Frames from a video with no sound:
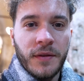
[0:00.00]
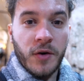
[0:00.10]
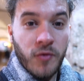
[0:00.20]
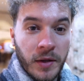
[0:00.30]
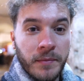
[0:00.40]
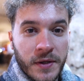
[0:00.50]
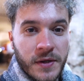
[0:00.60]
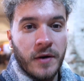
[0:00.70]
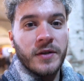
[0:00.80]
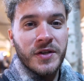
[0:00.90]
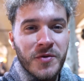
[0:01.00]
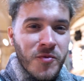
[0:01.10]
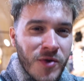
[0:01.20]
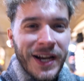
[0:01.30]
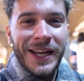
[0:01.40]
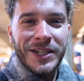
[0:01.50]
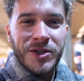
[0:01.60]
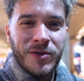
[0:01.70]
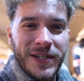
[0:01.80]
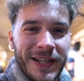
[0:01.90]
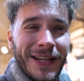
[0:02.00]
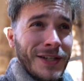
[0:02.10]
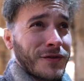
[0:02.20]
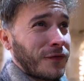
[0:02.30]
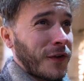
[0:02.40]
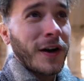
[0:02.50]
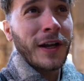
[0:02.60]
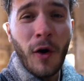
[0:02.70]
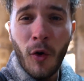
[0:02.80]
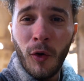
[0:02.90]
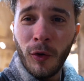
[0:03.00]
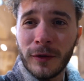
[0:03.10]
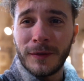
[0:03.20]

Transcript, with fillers: Grand Bazaar is really interesting, it's very old,